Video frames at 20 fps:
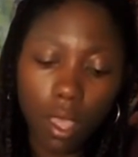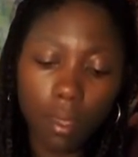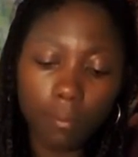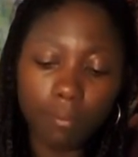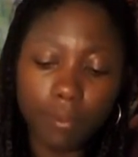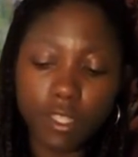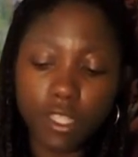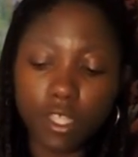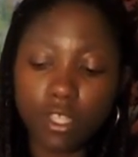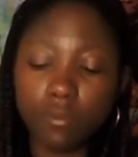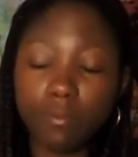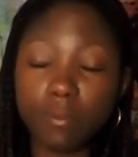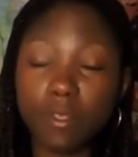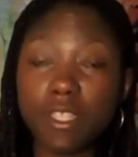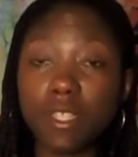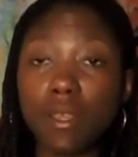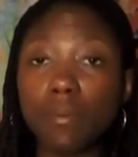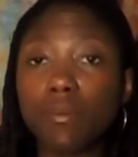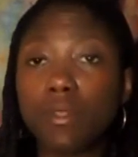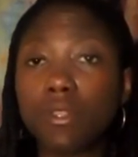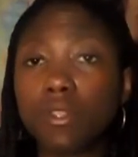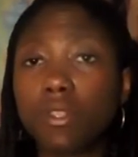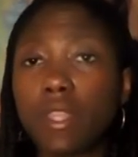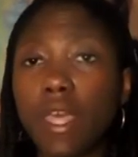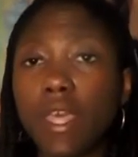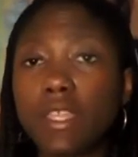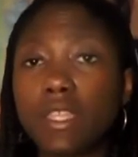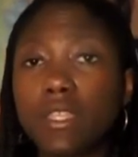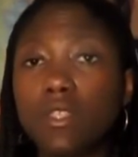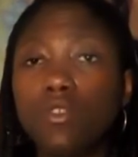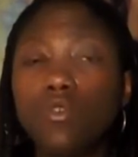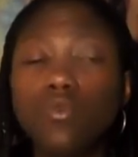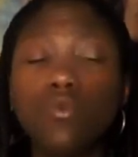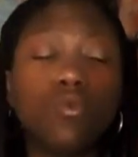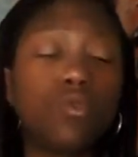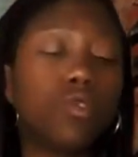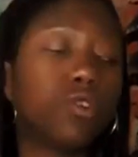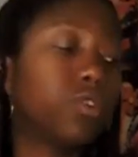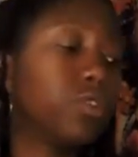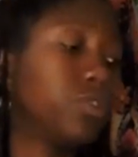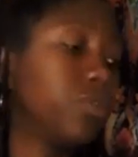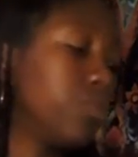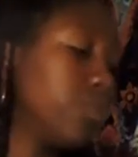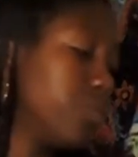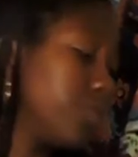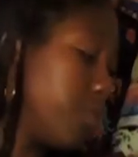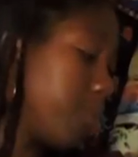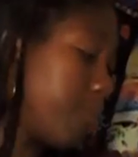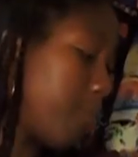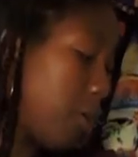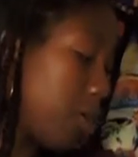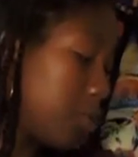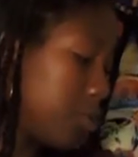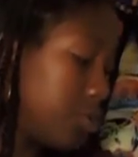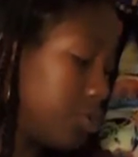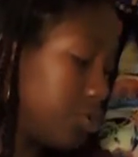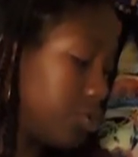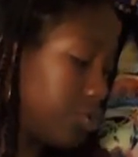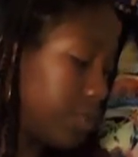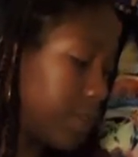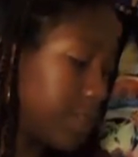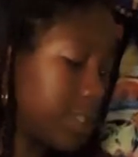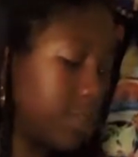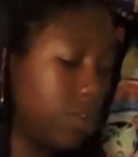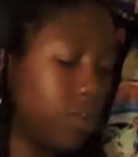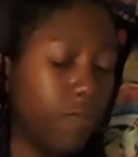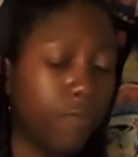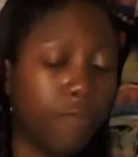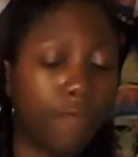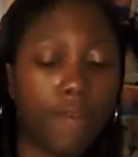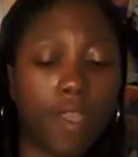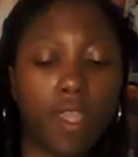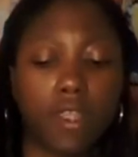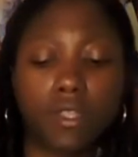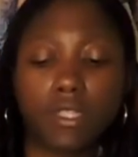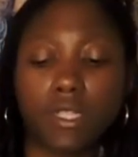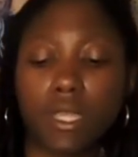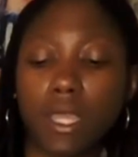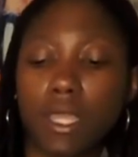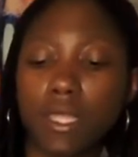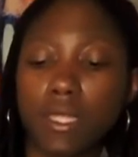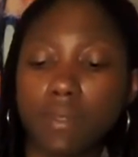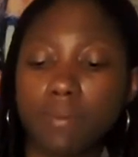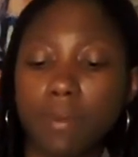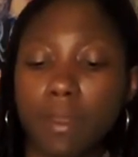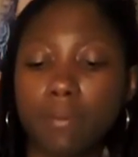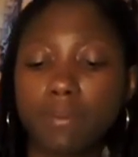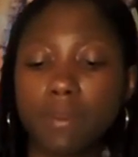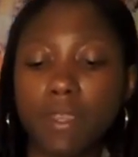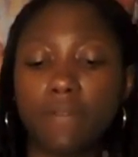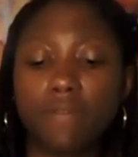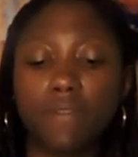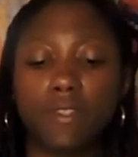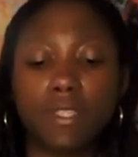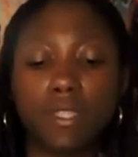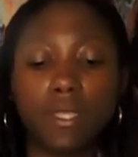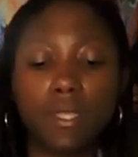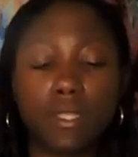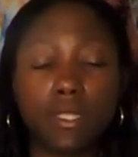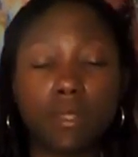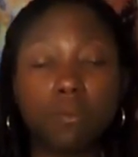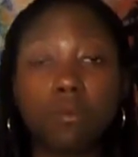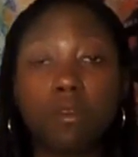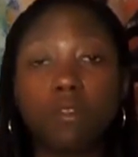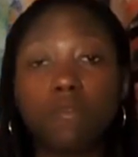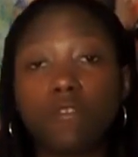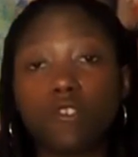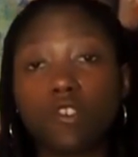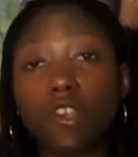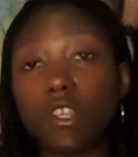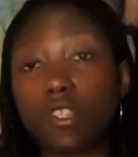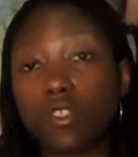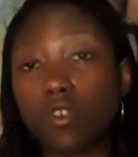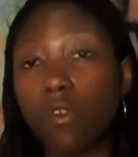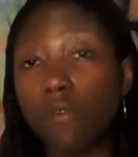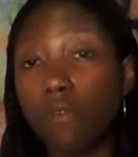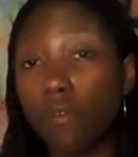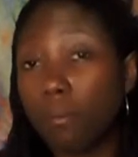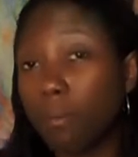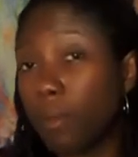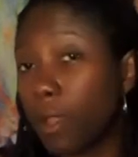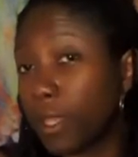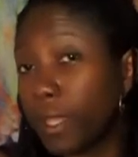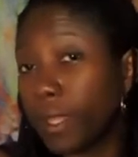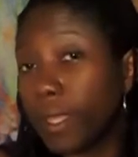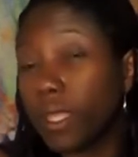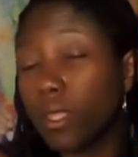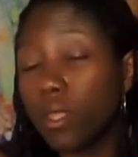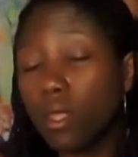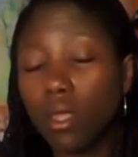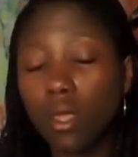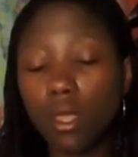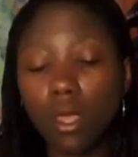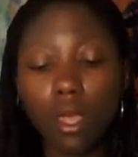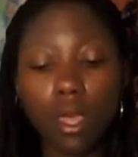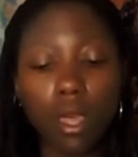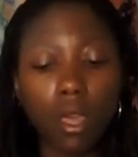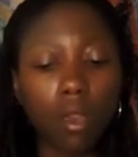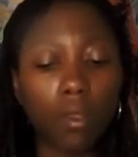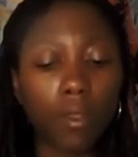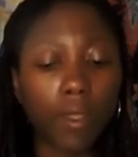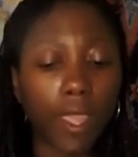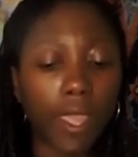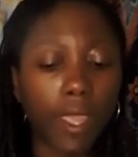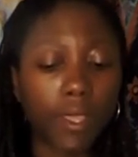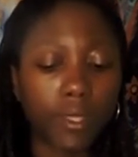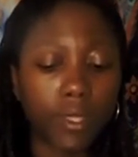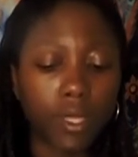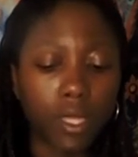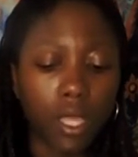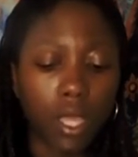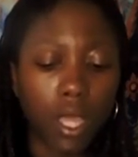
This could be something that you or your partner are stressing over, fire signs, but I'm definitely seeing someone stress over money, okay?